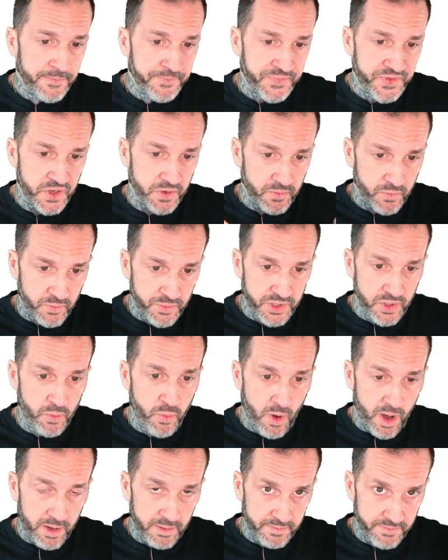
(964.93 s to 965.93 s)
So you
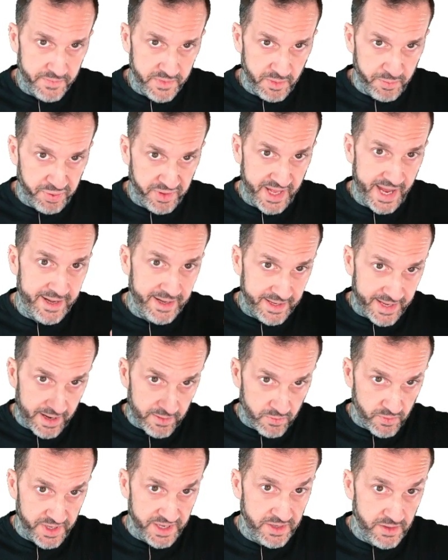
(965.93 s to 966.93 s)
want the plan to
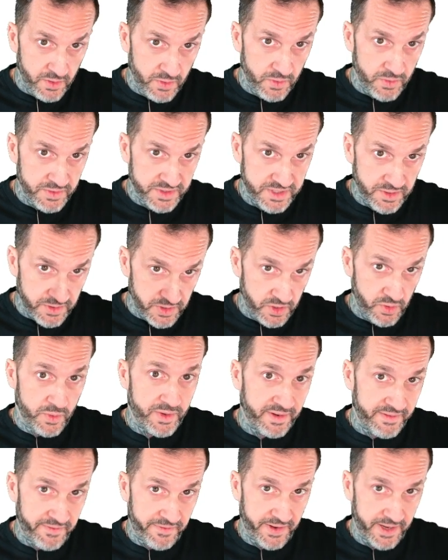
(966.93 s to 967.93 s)
get reused so you
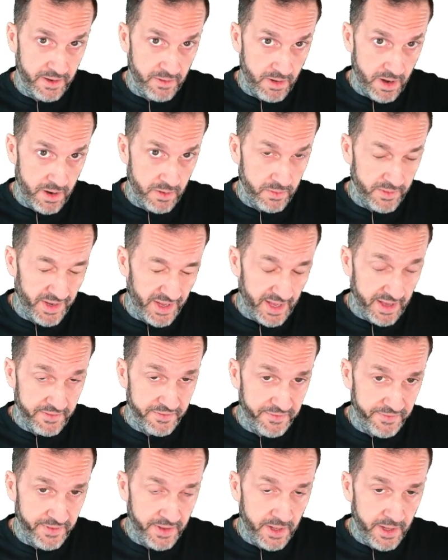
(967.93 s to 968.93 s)
can figure out
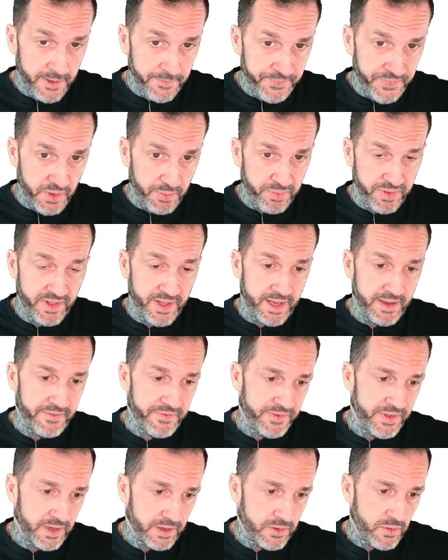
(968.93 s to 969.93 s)
if the
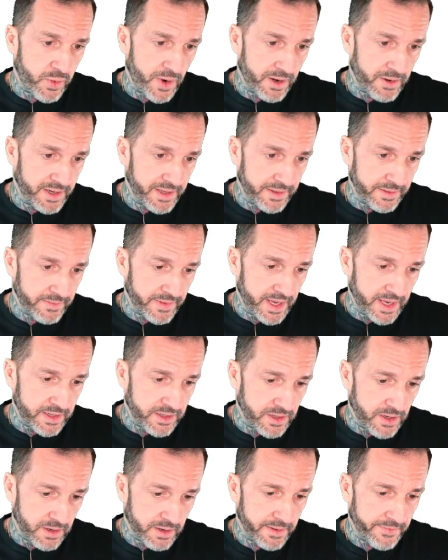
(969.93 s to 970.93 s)
if the query
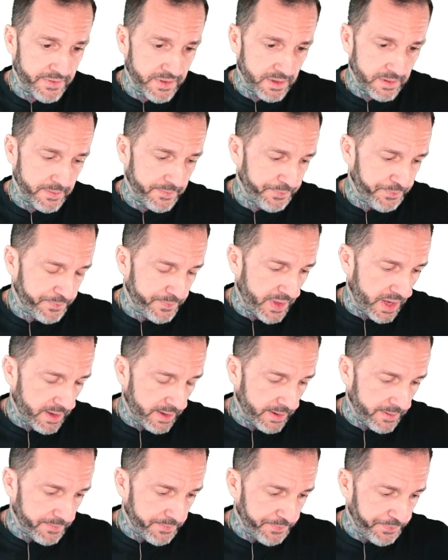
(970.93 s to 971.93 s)
that you're if the
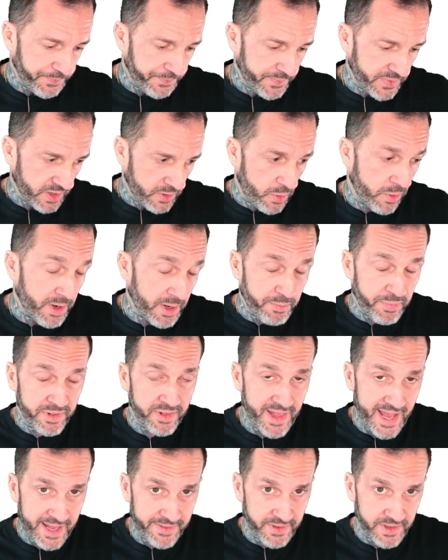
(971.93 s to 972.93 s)
um, the query
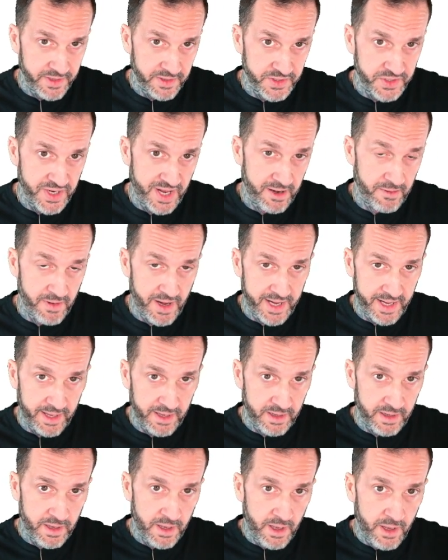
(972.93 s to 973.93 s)
plan that you're
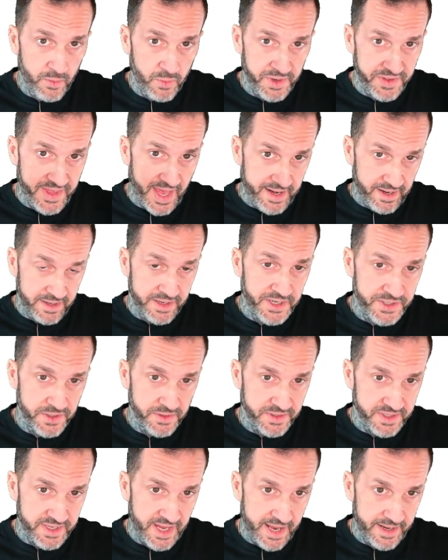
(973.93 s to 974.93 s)
generating with that
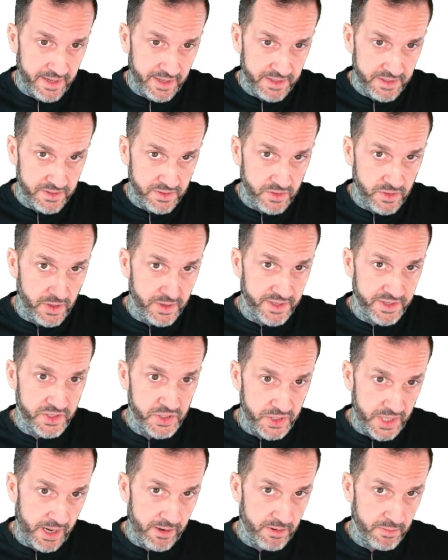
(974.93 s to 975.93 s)
initial set is good and
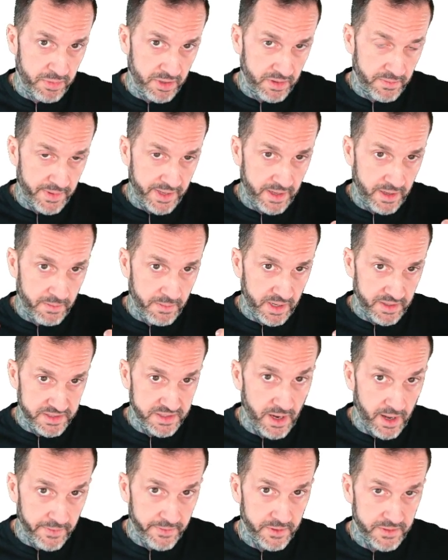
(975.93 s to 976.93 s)
shareable amongst
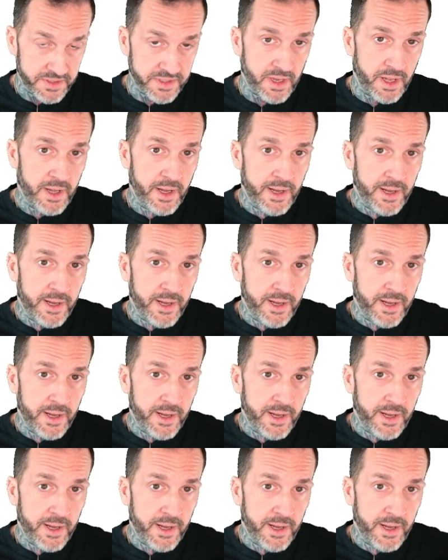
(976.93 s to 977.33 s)
others.